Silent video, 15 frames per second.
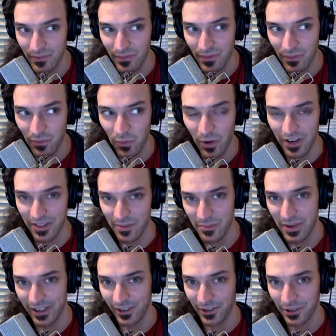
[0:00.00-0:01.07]
one of the
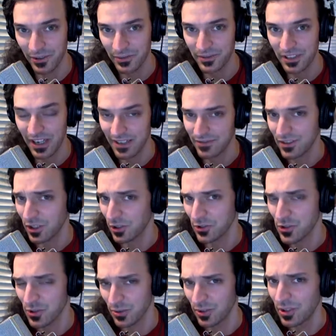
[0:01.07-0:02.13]
bigger kind of
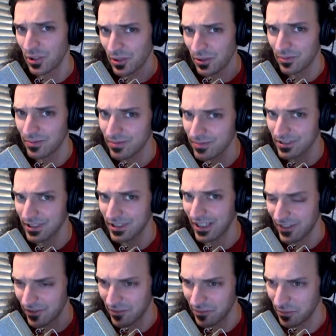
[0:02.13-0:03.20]
cultural kind
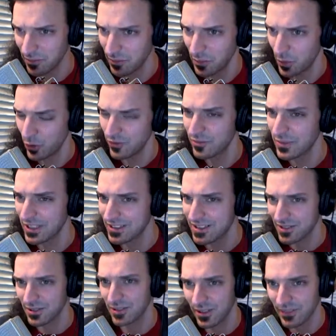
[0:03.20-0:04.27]
of movements,
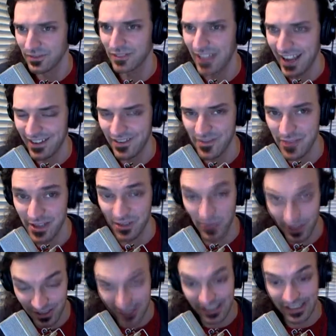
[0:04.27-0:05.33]
or, or for lack of a better
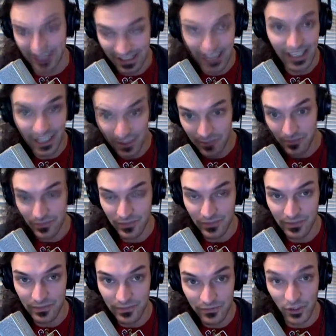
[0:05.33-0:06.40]
word, like
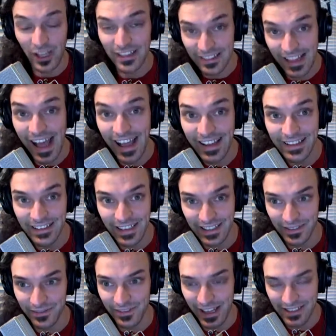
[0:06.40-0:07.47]
frontline kind
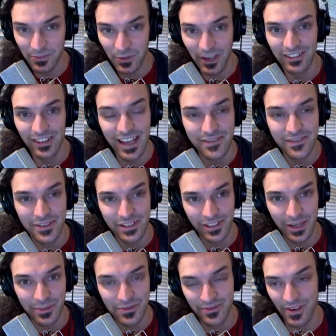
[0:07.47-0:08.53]
of, that's where a lot of it
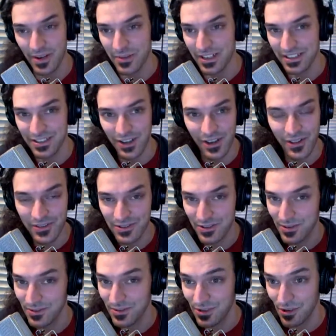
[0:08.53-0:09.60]
comes from. And it's all the
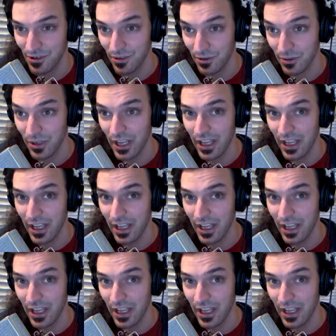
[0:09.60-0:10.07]
dudes who